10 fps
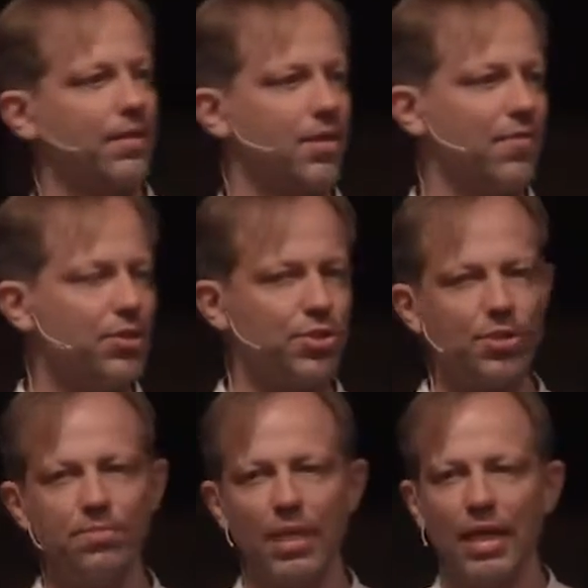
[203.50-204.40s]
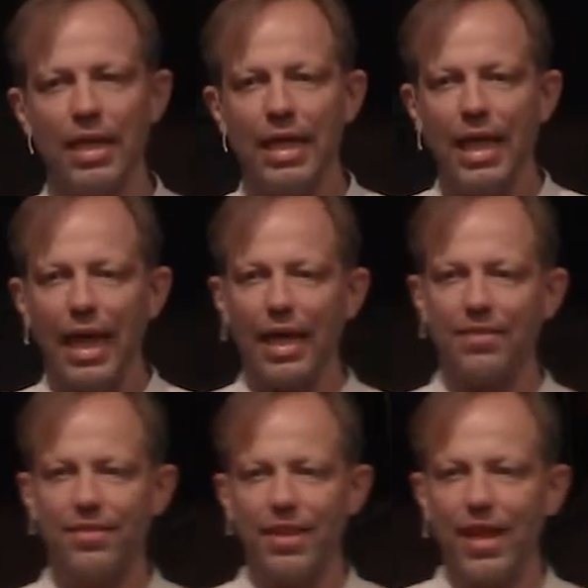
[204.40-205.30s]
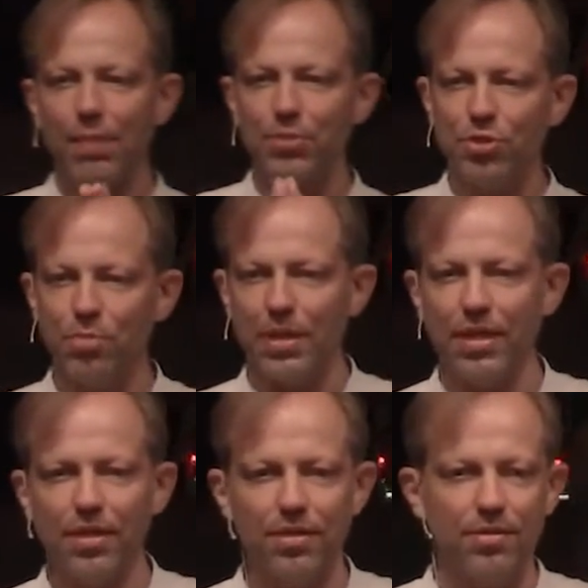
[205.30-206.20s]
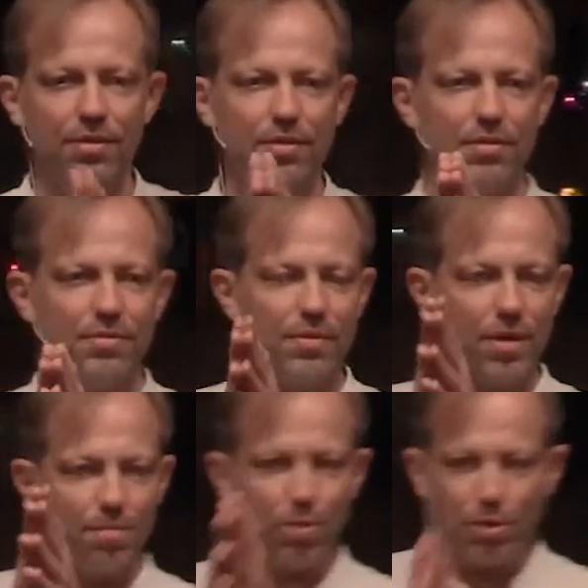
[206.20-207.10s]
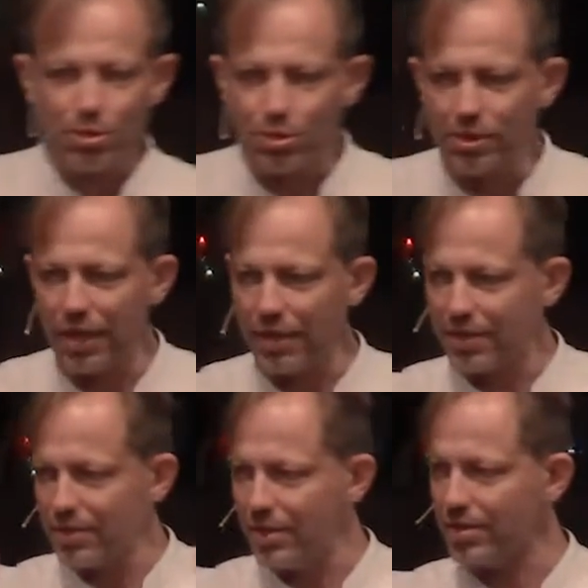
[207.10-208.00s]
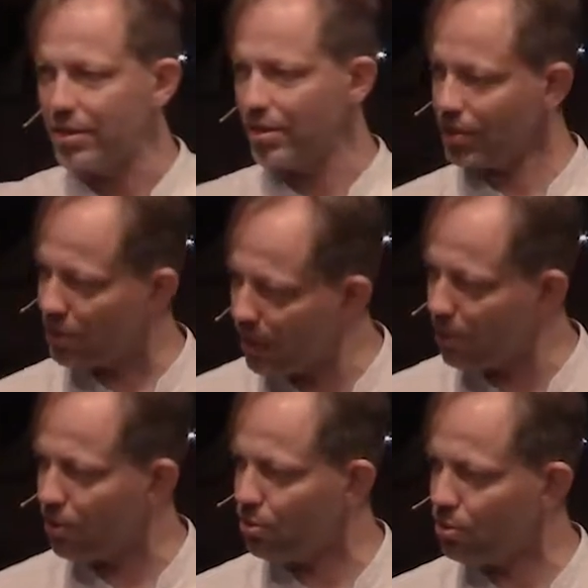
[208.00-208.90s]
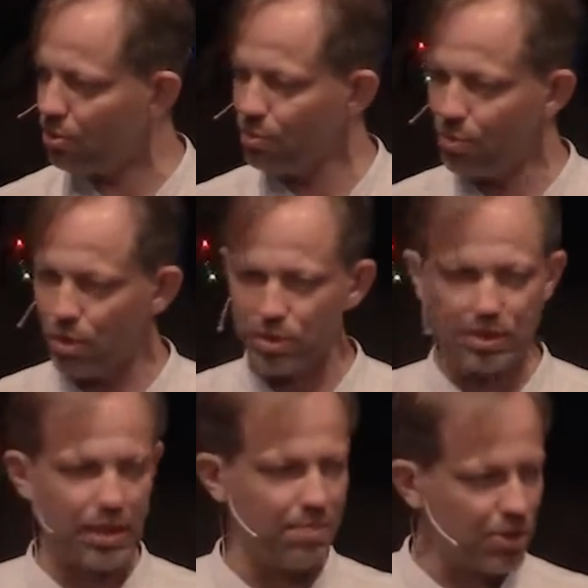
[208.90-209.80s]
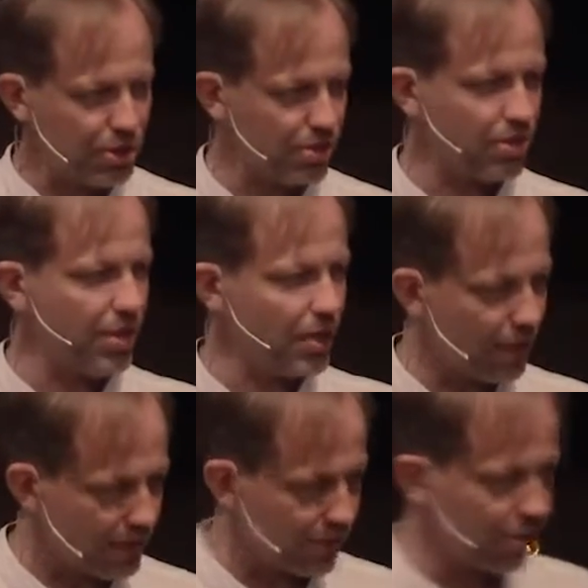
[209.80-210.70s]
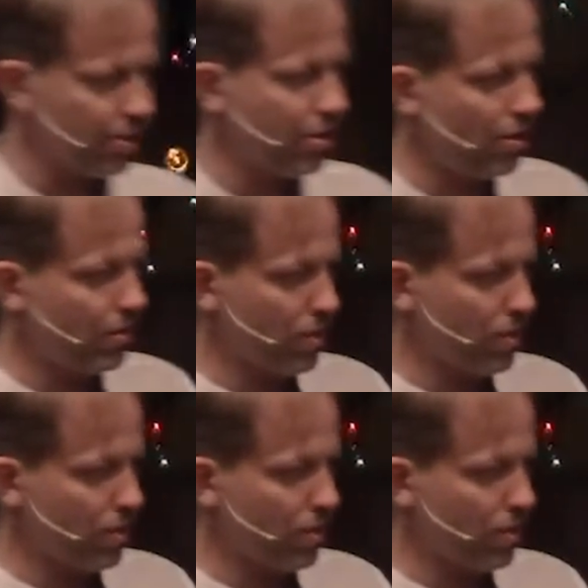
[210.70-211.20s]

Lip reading: convention, and there happened to be a person at the table who was the missions director of